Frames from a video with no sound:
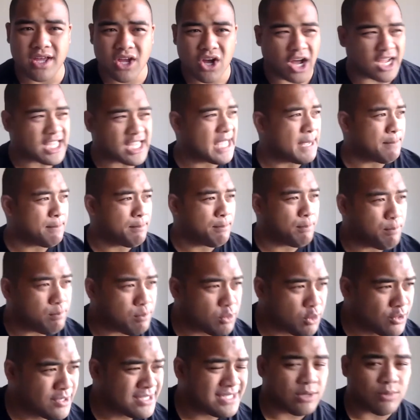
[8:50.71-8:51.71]
I keep
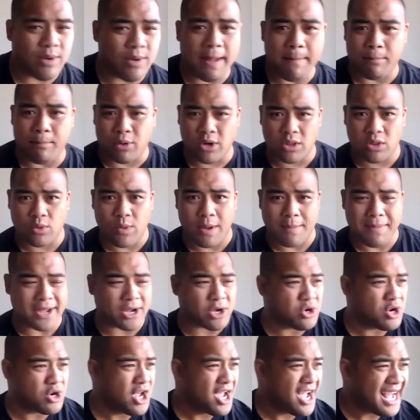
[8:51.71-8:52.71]
losing weight, putting the weight back
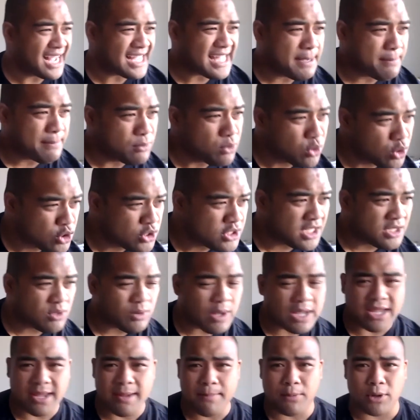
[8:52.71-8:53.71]
on. I keep losing
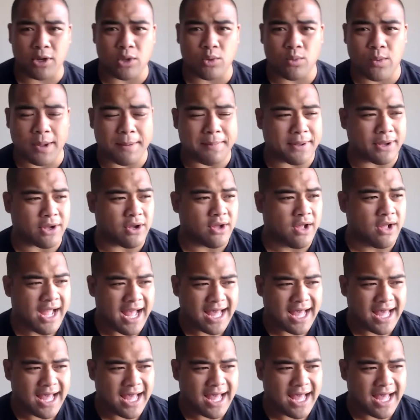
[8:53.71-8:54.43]
weight, keep putting the weight back on.